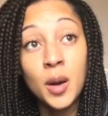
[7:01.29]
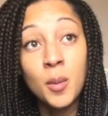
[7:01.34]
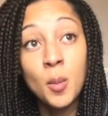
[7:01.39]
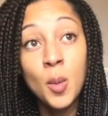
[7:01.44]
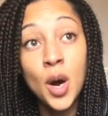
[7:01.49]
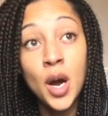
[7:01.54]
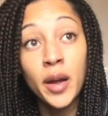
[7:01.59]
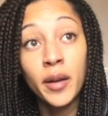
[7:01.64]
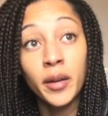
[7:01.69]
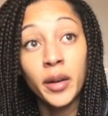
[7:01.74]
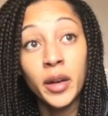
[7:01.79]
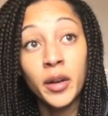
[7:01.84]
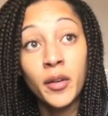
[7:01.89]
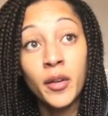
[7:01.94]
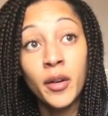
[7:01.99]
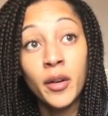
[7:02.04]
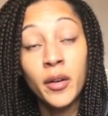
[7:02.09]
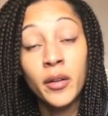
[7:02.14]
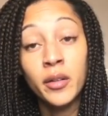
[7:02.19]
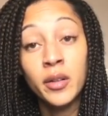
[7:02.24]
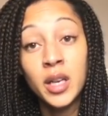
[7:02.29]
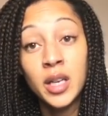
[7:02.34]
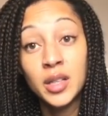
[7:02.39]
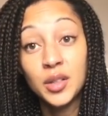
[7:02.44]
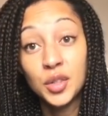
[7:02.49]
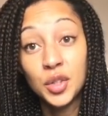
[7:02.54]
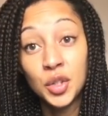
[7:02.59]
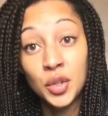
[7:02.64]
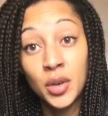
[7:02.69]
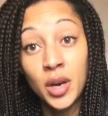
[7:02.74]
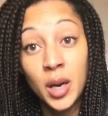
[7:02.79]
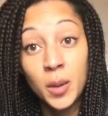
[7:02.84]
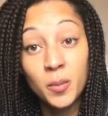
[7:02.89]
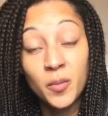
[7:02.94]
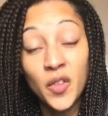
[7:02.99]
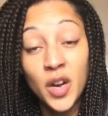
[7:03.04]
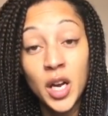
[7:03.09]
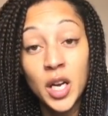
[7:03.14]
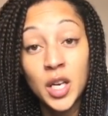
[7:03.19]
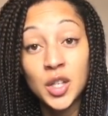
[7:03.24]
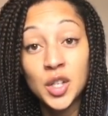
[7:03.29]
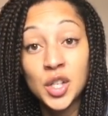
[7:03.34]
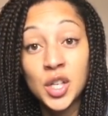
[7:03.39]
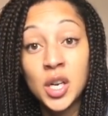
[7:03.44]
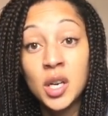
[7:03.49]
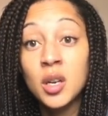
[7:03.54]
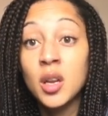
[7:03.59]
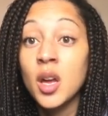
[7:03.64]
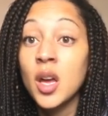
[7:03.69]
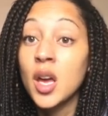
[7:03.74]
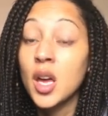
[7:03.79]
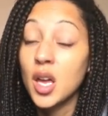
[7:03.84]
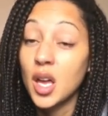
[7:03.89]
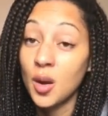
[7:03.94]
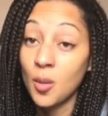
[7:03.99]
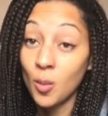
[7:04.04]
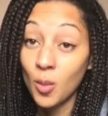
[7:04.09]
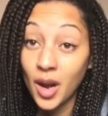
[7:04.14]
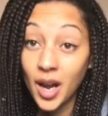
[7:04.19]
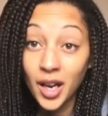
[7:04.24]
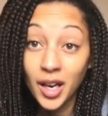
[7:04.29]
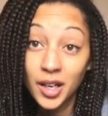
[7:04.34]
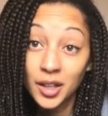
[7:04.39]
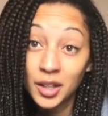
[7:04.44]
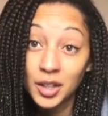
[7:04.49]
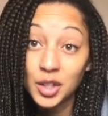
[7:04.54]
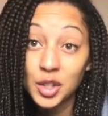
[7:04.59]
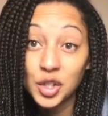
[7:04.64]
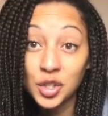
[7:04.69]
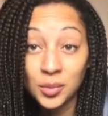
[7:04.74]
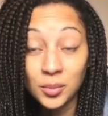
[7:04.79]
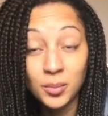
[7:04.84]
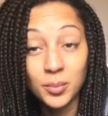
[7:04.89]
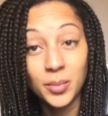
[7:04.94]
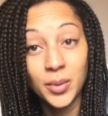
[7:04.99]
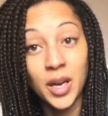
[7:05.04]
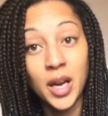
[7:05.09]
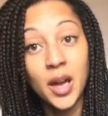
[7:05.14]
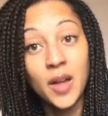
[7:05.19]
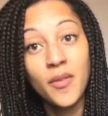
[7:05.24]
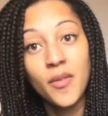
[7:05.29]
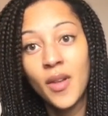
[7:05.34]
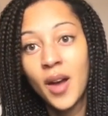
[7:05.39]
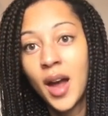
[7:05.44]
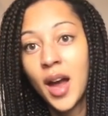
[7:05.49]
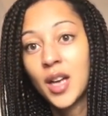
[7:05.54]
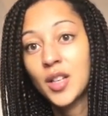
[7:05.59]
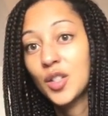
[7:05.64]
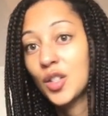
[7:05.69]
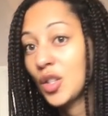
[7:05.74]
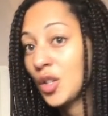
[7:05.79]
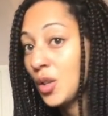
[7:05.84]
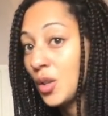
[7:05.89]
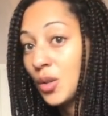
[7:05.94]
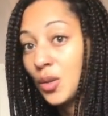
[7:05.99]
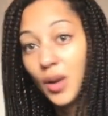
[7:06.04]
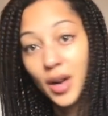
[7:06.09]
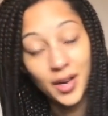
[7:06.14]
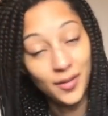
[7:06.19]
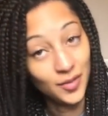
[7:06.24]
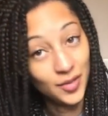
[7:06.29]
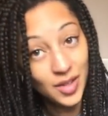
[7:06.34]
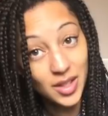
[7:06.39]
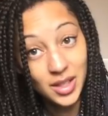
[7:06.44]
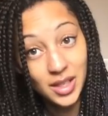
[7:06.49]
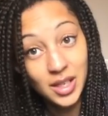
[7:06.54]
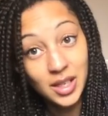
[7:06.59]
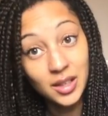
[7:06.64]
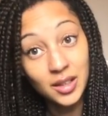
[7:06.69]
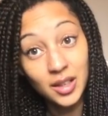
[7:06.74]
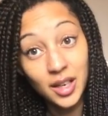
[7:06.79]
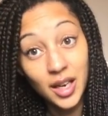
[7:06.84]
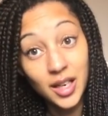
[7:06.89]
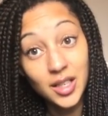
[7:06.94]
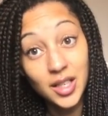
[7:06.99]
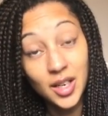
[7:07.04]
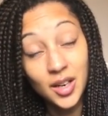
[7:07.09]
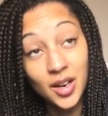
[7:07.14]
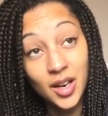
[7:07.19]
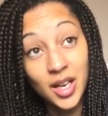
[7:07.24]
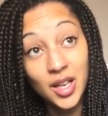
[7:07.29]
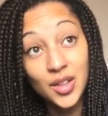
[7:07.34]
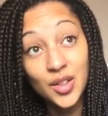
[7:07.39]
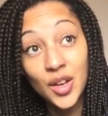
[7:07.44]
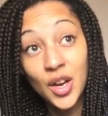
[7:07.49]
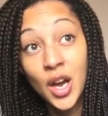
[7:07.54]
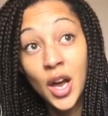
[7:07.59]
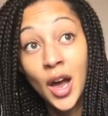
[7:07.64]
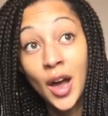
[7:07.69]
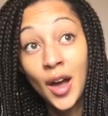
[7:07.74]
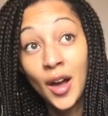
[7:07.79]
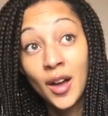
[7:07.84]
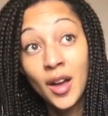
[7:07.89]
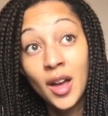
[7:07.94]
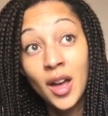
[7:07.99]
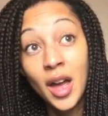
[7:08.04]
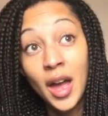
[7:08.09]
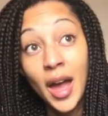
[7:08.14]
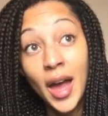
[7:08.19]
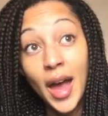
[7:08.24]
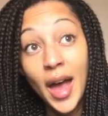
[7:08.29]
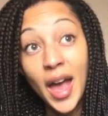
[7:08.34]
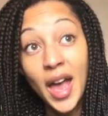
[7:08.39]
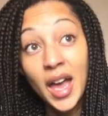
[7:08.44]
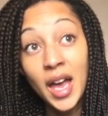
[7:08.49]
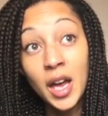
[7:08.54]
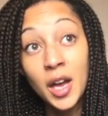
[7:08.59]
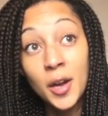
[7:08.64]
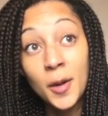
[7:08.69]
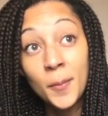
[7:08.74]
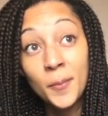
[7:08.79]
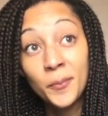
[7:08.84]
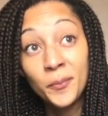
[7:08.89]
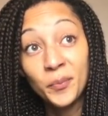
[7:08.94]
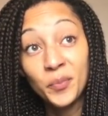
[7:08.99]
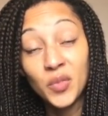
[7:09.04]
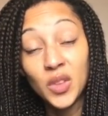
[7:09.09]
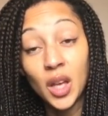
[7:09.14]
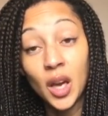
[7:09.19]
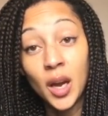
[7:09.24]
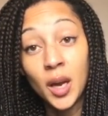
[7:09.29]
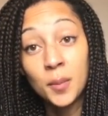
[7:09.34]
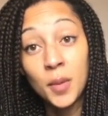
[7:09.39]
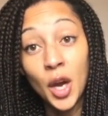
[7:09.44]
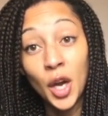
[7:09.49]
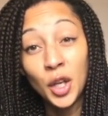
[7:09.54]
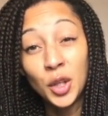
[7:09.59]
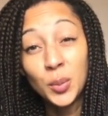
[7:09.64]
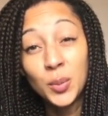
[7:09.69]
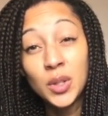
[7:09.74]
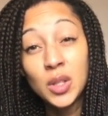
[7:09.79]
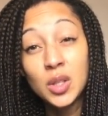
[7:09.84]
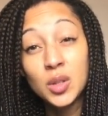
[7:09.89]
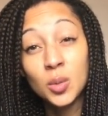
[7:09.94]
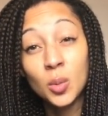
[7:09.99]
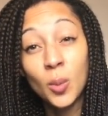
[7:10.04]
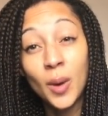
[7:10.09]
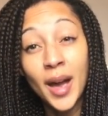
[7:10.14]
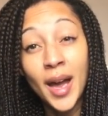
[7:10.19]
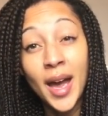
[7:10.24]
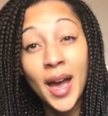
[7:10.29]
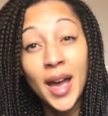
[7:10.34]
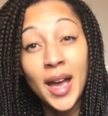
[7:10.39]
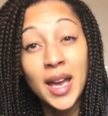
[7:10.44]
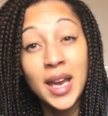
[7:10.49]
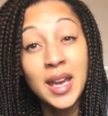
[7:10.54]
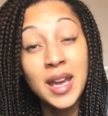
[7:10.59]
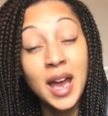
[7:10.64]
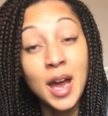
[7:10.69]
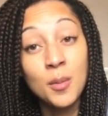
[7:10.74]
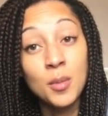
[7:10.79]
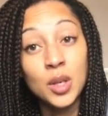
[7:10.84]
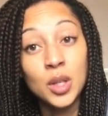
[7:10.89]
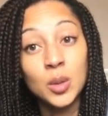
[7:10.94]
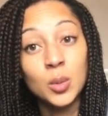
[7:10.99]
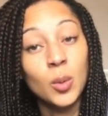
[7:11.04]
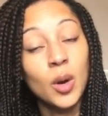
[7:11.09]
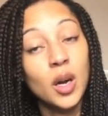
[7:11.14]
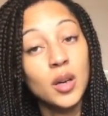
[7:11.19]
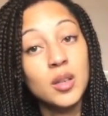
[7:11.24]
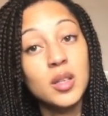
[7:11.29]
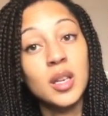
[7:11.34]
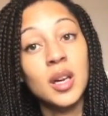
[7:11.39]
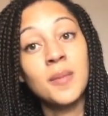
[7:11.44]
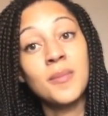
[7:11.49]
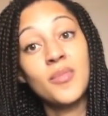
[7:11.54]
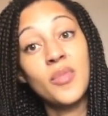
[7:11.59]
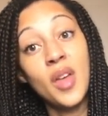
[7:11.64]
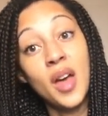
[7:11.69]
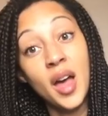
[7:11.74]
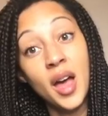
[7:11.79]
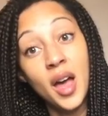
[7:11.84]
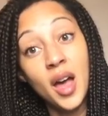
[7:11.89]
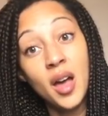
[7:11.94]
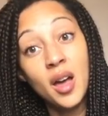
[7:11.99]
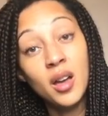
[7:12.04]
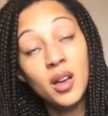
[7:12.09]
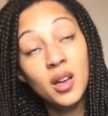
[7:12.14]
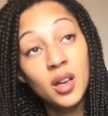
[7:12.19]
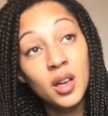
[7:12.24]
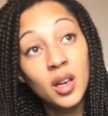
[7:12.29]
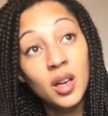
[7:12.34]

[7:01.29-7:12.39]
I'm working on its striped version, and working on a jumper that you haven't seen yet either. Um, I'm hoping to wear Enamoured whilst I'm there.